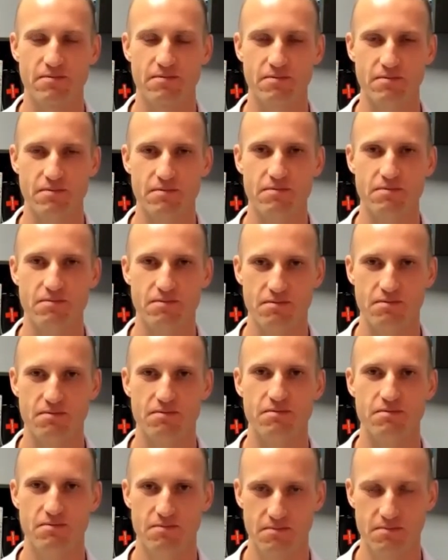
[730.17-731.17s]

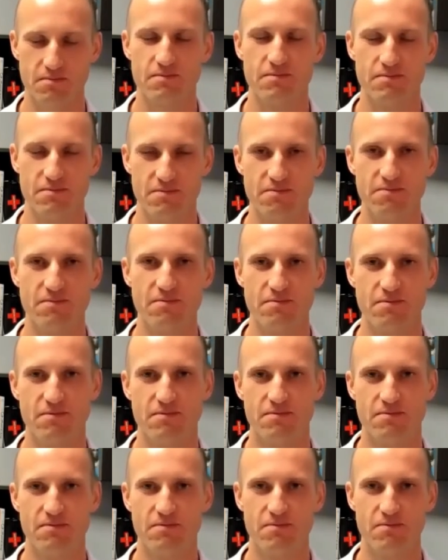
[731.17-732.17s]

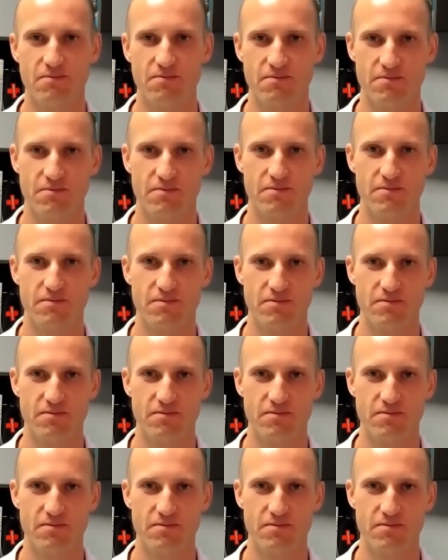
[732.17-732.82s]
The person shown says nothing.